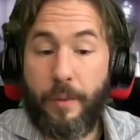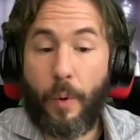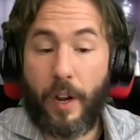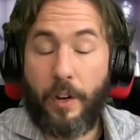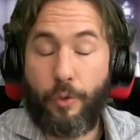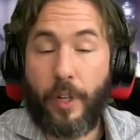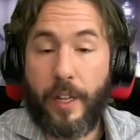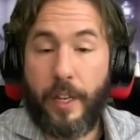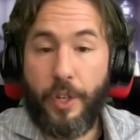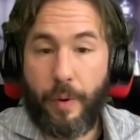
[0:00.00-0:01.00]
want to drill
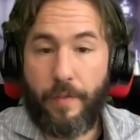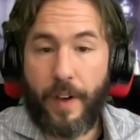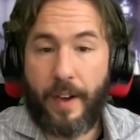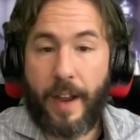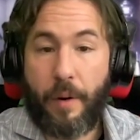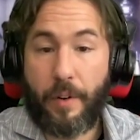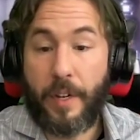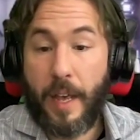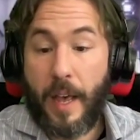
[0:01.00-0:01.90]
into and find out.